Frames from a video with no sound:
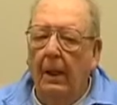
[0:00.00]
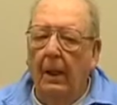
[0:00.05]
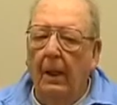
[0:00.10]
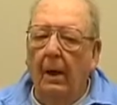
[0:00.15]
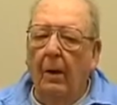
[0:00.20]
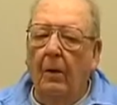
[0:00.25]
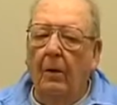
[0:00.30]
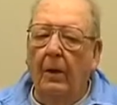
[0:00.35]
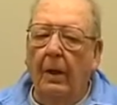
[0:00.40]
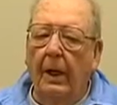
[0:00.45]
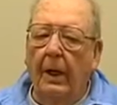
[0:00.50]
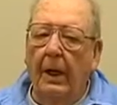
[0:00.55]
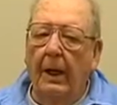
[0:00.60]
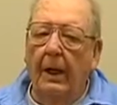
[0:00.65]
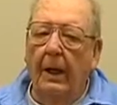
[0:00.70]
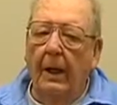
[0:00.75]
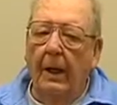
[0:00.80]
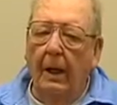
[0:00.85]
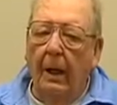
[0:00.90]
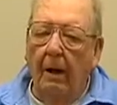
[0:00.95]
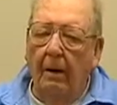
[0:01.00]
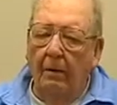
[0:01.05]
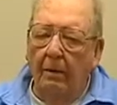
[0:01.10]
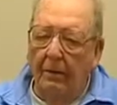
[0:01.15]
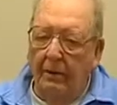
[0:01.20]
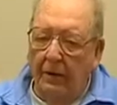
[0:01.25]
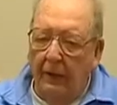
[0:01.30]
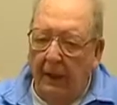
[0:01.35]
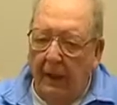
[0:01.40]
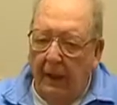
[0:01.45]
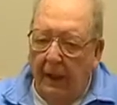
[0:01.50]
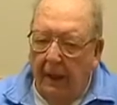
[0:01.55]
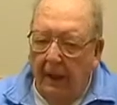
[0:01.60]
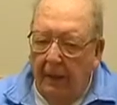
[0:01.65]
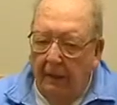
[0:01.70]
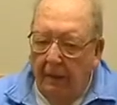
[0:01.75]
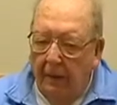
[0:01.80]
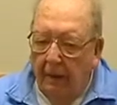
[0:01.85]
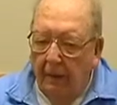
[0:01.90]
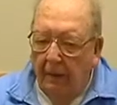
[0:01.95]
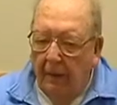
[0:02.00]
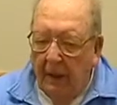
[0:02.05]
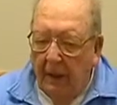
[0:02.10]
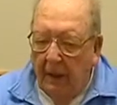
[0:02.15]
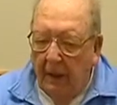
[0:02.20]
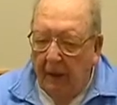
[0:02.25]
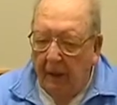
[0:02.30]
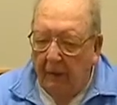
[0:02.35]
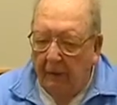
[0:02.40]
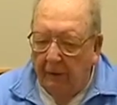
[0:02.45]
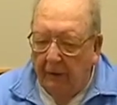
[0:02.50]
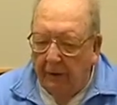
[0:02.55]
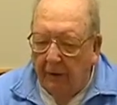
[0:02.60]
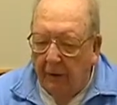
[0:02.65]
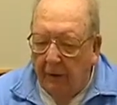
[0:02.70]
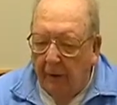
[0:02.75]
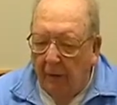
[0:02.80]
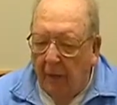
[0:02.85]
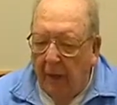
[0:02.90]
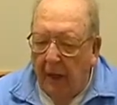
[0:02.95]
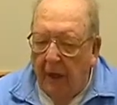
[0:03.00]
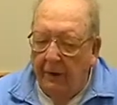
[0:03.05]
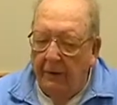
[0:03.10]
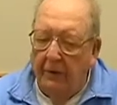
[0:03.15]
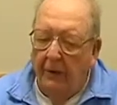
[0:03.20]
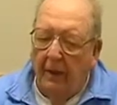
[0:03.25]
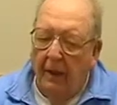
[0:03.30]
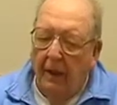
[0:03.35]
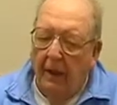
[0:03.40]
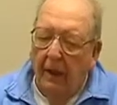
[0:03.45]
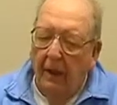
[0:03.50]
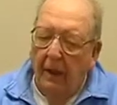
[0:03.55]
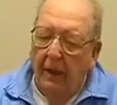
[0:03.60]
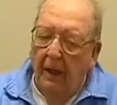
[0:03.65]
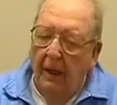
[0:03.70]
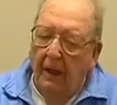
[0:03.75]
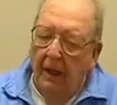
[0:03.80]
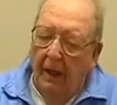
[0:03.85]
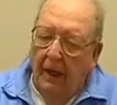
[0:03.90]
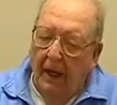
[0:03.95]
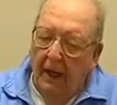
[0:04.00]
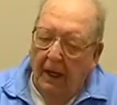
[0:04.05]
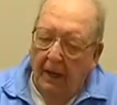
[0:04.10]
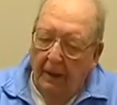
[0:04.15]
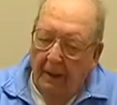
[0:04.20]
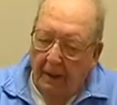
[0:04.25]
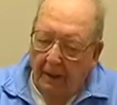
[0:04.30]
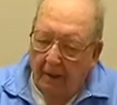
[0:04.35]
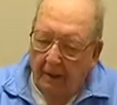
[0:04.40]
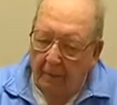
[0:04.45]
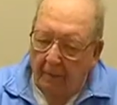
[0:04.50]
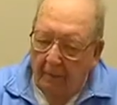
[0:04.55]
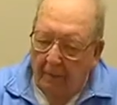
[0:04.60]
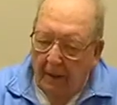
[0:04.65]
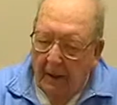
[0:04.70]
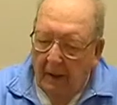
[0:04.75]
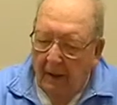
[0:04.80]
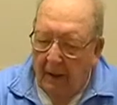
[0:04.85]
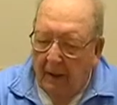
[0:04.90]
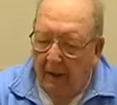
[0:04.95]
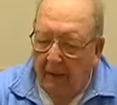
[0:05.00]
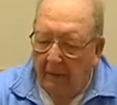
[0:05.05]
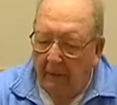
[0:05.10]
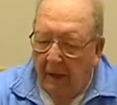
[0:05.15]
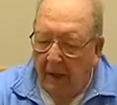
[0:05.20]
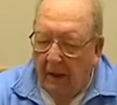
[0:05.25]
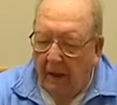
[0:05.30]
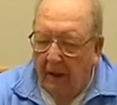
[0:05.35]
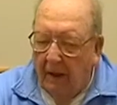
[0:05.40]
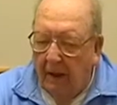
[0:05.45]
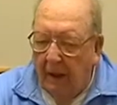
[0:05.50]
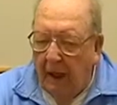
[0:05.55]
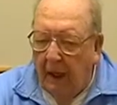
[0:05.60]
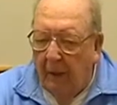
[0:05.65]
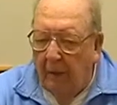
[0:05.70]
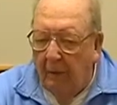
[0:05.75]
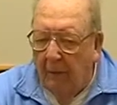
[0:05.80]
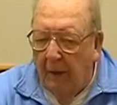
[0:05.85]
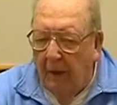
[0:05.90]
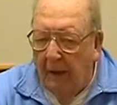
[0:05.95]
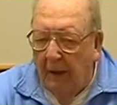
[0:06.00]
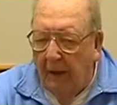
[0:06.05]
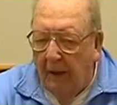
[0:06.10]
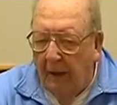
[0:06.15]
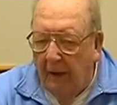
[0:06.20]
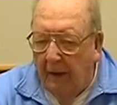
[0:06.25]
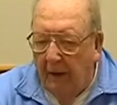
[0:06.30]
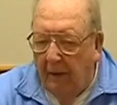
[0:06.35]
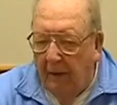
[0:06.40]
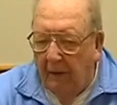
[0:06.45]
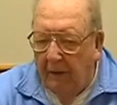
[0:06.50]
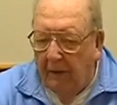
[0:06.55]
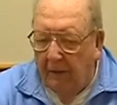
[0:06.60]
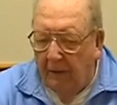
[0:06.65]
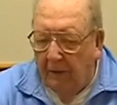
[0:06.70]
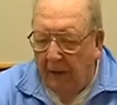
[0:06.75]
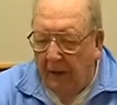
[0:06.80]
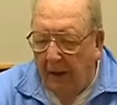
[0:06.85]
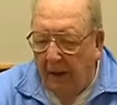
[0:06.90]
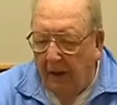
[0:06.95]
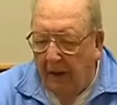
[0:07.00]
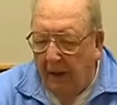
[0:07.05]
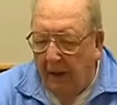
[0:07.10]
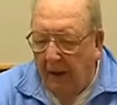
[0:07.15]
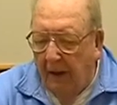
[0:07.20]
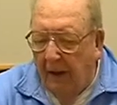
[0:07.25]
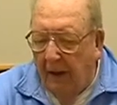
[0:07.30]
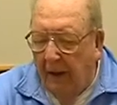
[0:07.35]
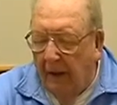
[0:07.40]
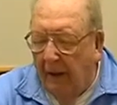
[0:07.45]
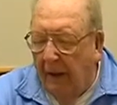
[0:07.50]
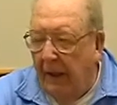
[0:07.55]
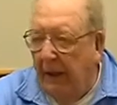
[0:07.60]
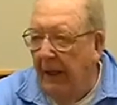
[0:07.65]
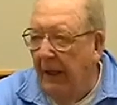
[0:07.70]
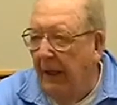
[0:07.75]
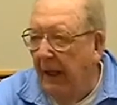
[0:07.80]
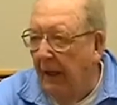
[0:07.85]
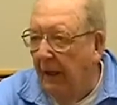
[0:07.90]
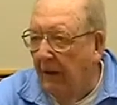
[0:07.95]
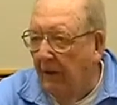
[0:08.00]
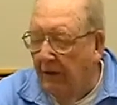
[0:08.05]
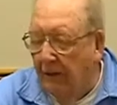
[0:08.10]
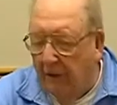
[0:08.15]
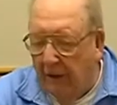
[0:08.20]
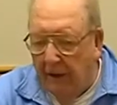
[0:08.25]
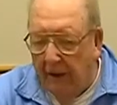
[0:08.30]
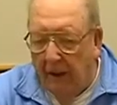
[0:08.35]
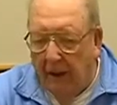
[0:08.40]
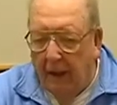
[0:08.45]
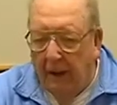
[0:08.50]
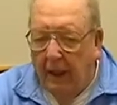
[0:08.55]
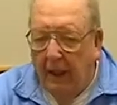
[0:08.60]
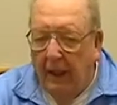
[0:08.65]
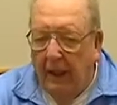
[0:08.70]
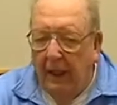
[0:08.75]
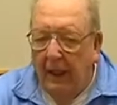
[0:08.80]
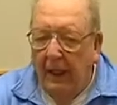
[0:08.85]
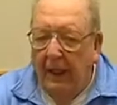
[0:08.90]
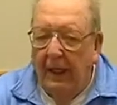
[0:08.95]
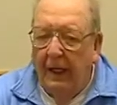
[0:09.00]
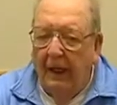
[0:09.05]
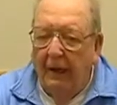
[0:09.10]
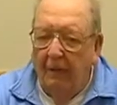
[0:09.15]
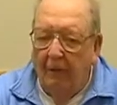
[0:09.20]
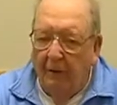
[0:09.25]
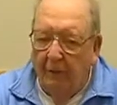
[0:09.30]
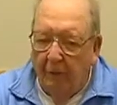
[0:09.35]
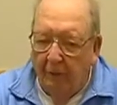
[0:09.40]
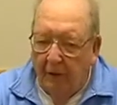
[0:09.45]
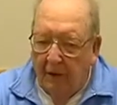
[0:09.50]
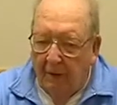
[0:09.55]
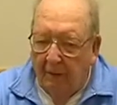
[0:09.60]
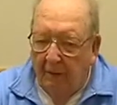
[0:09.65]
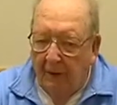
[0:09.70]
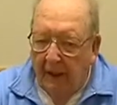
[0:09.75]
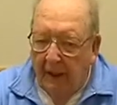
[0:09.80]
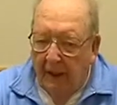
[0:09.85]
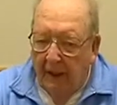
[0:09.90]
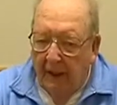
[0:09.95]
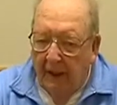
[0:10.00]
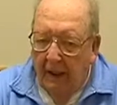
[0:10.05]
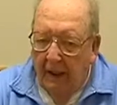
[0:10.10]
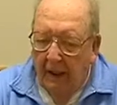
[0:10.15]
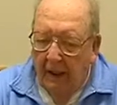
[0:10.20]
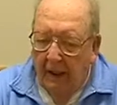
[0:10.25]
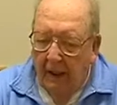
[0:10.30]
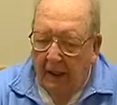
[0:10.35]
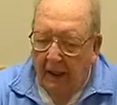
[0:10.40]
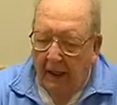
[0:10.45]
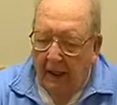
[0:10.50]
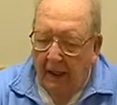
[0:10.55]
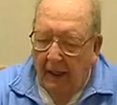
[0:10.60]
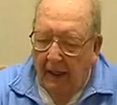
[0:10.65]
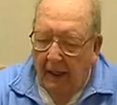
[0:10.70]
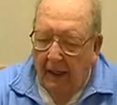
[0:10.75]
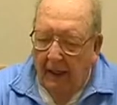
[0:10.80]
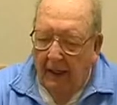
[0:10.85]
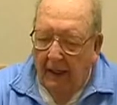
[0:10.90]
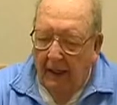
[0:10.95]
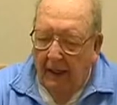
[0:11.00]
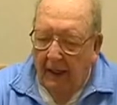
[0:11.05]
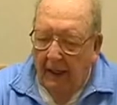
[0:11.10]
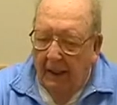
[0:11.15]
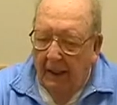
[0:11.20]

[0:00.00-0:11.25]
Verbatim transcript: Okay, I was the uh, petty officer of the watch, and the fellow's name uh, was uh, Lee Nicholson. He was with me, uh,